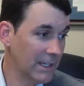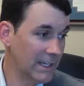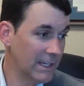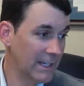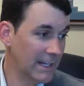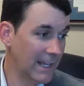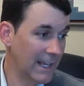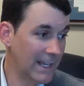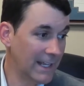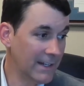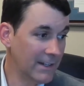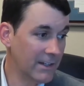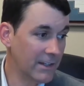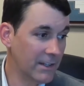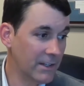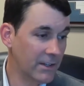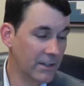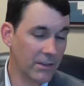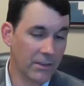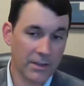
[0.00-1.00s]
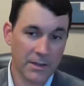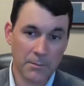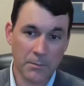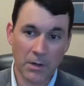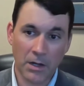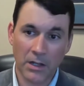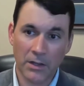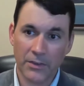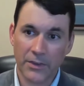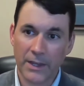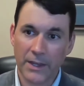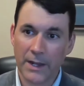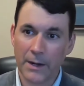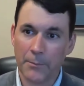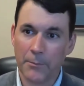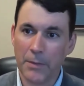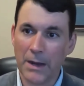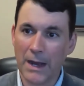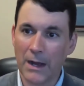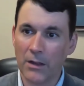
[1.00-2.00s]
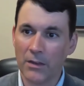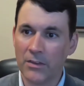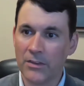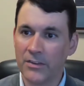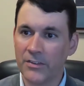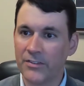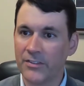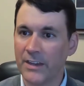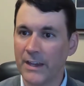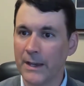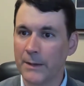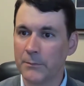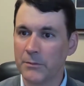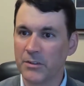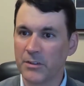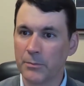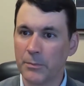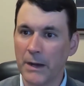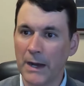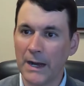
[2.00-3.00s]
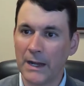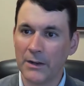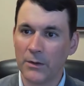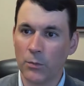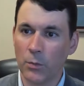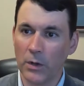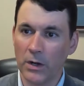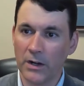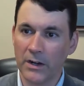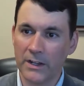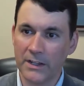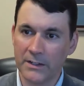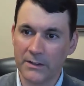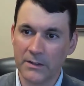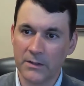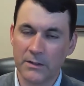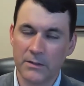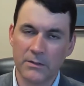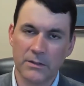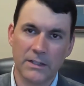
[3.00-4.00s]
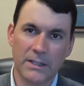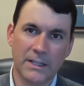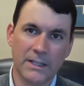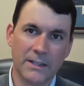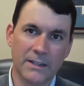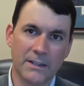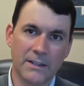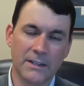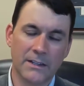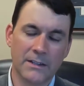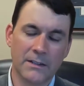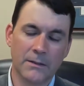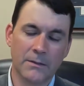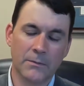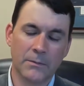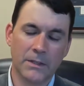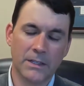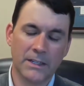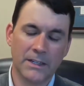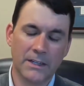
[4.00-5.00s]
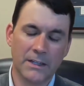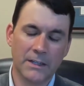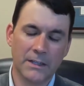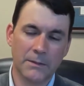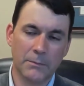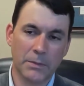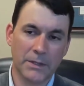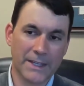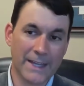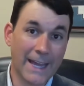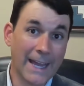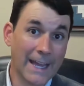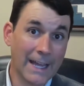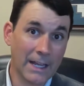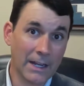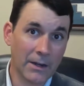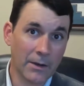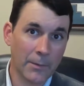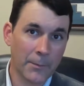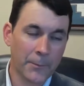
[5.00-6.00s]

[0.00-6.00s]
ended the month at about the same spot where it began.